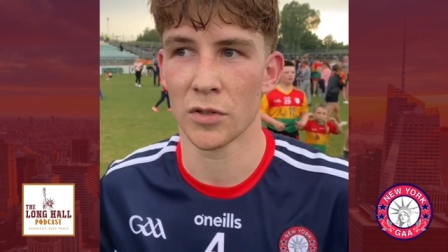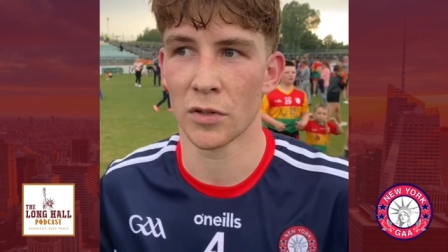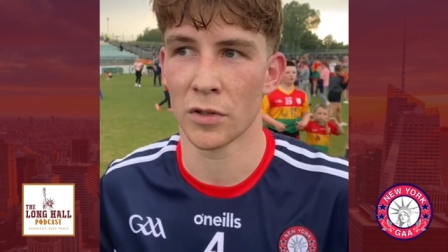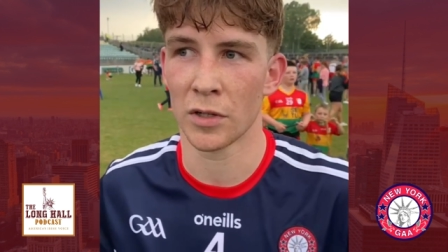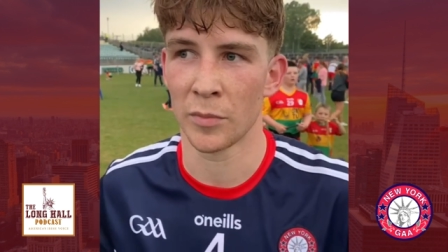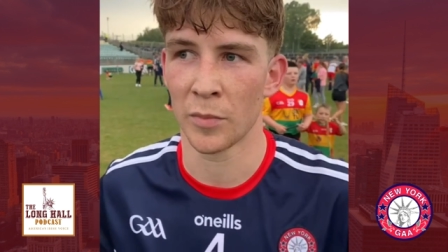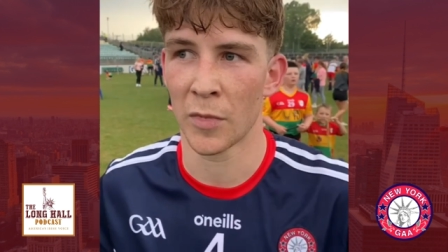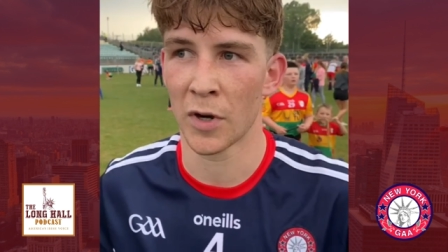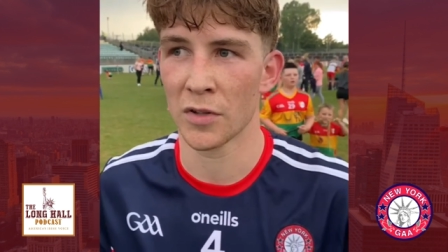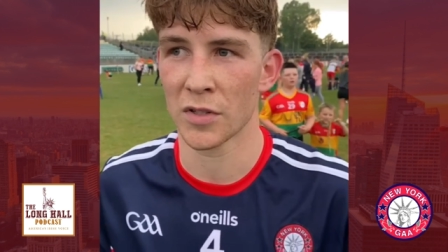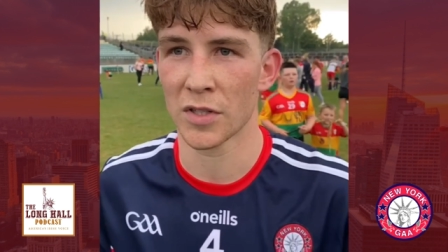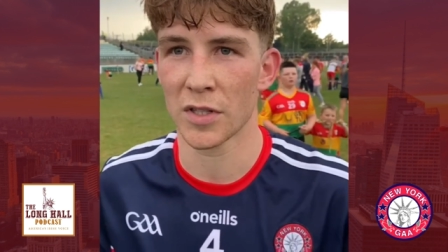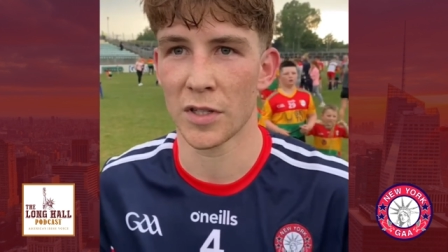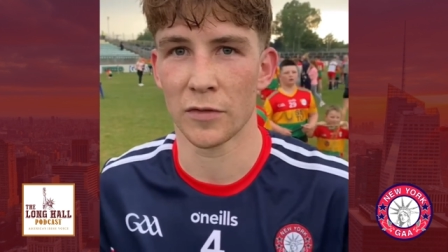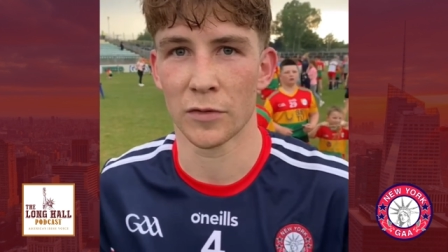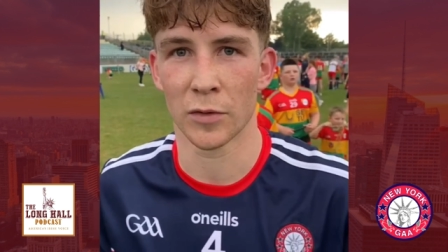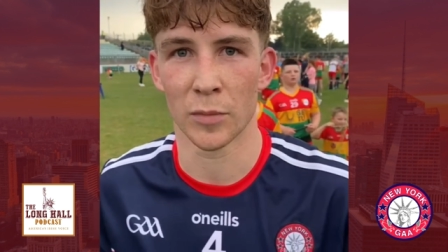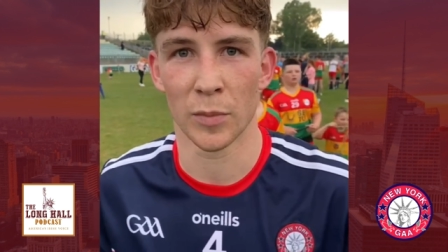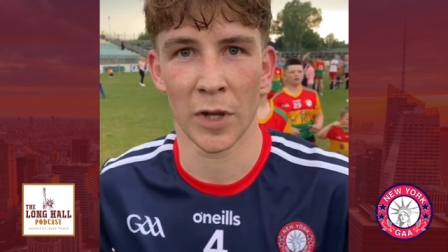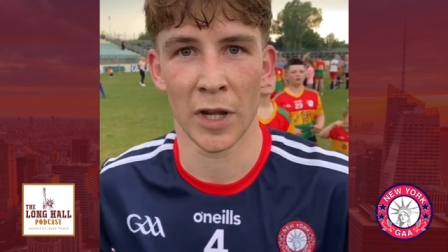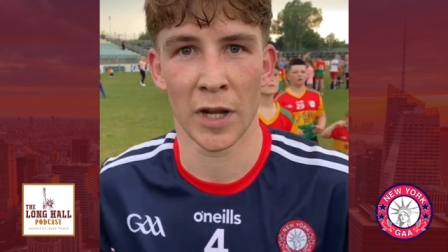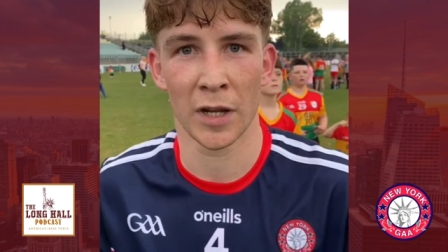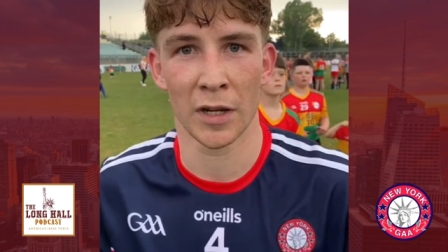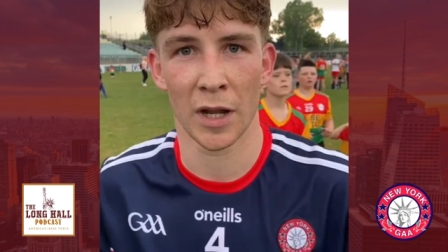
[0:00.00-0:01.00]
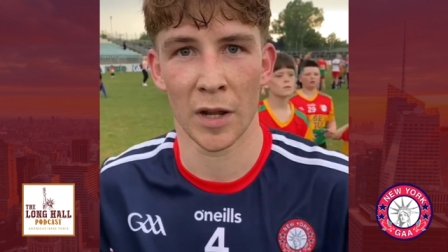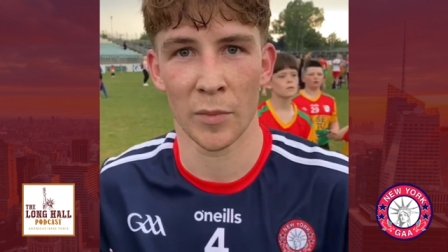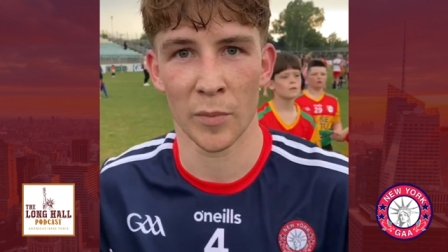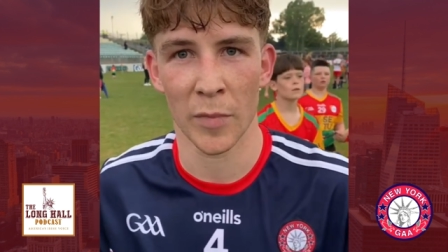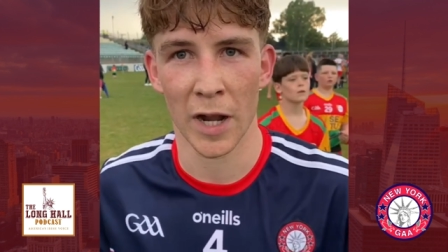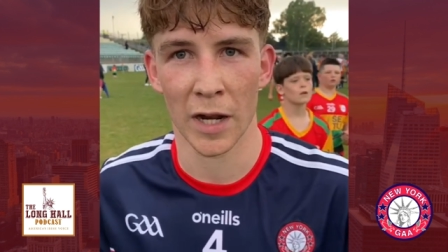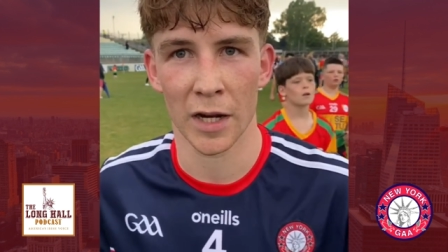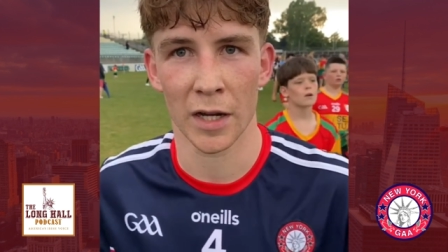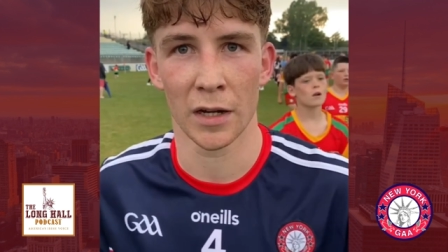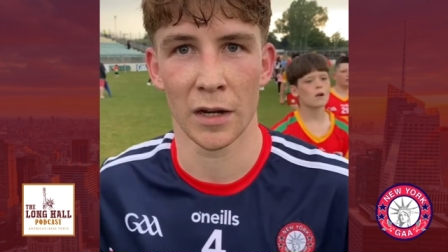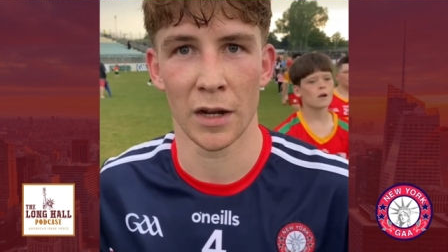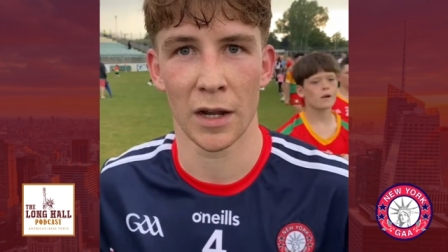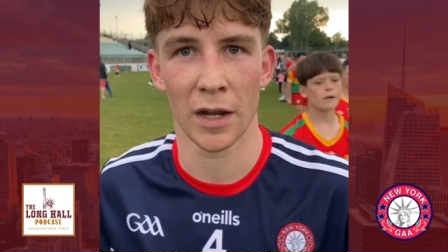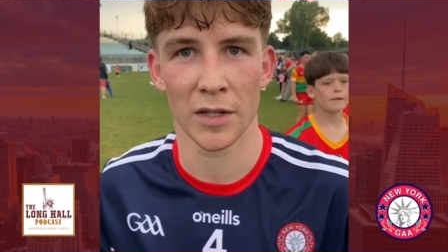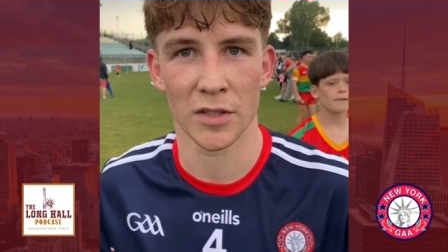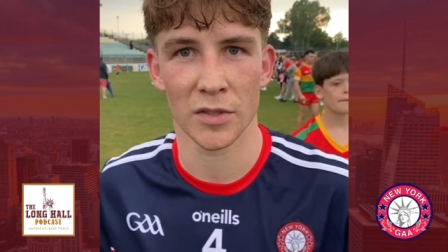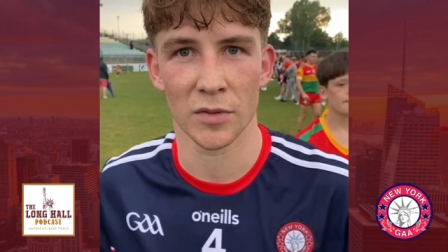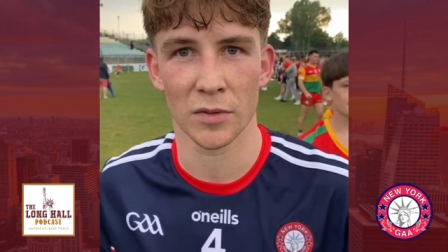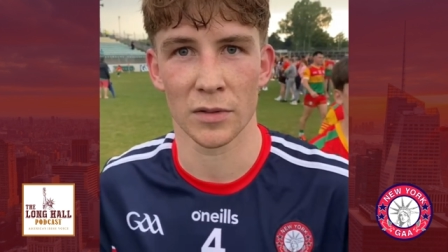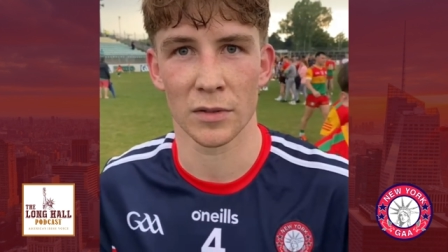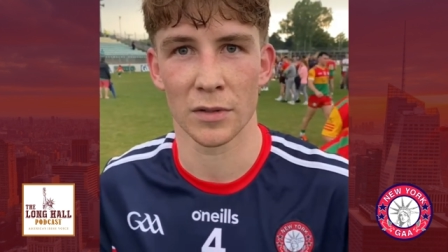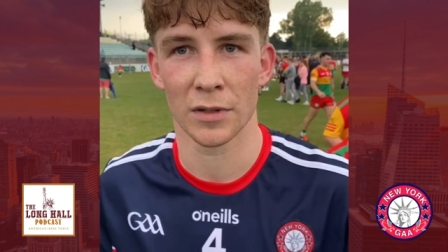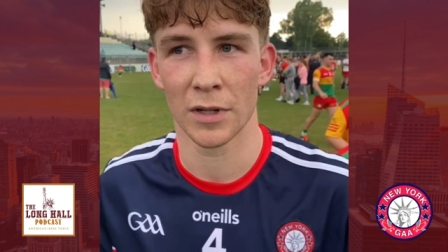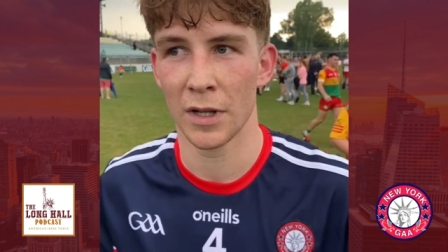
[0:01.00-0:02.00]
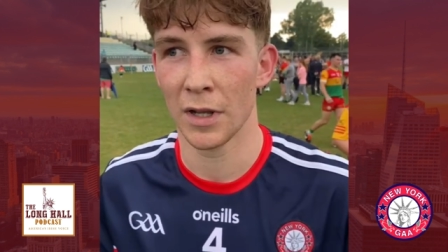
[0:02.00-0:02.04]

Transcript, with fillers: Jordan Marcy from playing them back in the day. So